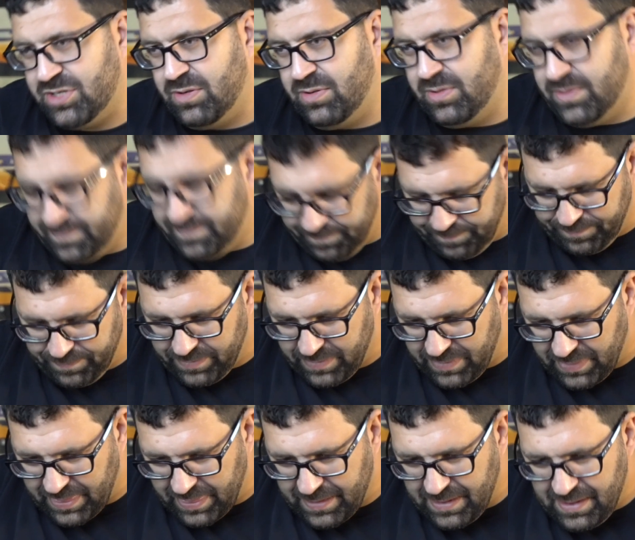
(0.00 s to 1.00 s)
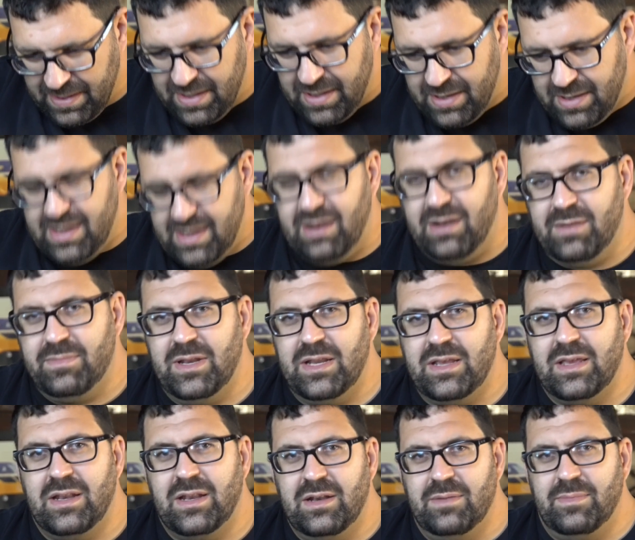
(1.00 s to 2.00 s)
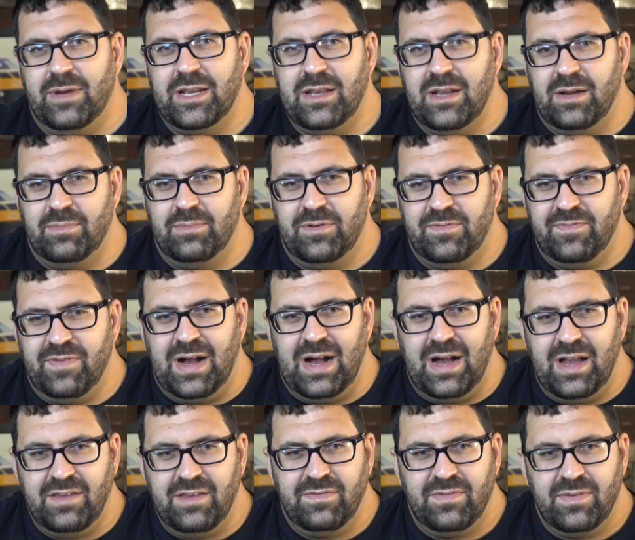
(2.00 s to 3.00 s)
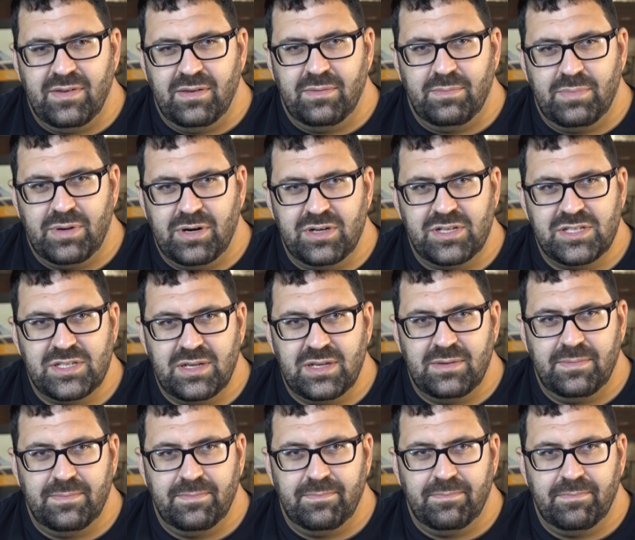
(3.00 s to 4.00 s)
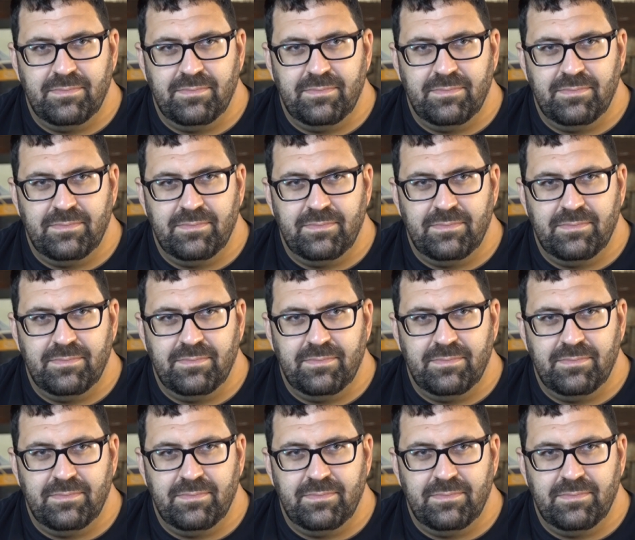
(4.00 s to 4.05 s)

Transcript: old. Now I'm going to get into my number five person.